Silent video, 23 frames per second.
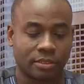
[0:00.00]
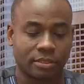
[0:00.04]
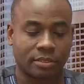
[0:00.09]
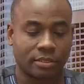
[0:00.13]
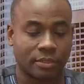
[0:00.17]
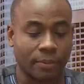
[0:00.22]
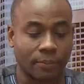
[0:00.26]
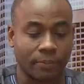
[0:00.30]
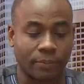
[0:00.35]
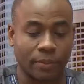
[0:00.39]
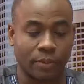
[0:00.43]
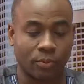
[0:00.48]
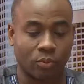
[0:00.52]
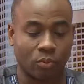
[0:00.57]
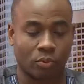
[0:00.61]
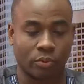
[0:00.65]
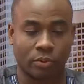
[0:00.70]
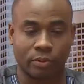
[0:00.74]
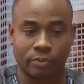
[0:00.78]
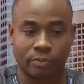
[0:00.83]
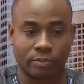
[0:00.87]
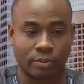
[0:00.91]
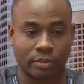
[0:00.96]
some people
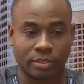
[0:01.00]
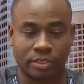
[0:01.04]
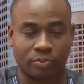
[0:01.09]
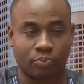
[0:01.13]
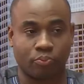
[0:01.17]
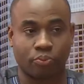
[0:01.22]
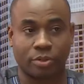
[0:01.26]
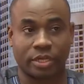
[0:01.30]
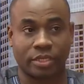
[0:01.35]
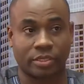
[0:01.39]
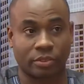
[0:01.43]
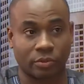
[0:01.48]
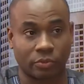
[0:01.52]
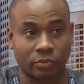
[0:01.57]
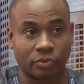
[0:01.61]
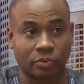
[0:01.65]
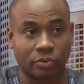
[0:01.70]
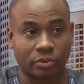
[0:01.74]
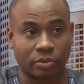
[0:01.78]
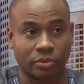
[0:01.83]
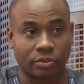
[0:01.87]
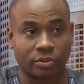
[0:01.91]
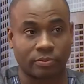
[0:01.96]
will, will just break the
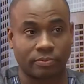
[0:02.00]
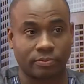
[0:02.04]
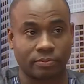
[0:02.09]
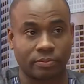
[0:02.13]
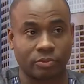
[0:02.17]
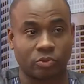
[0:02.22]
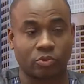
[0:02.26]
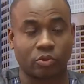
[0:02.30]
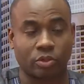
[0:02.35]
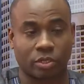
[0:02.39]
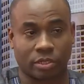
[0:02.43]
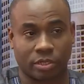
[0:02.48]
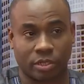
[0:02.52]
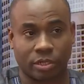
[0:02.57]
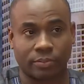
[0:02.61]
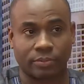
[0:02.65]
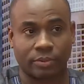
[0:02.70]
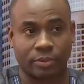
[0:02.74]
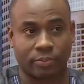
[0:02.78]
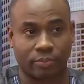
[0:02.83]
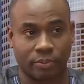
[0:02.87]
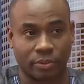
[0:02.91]
rules in order to help the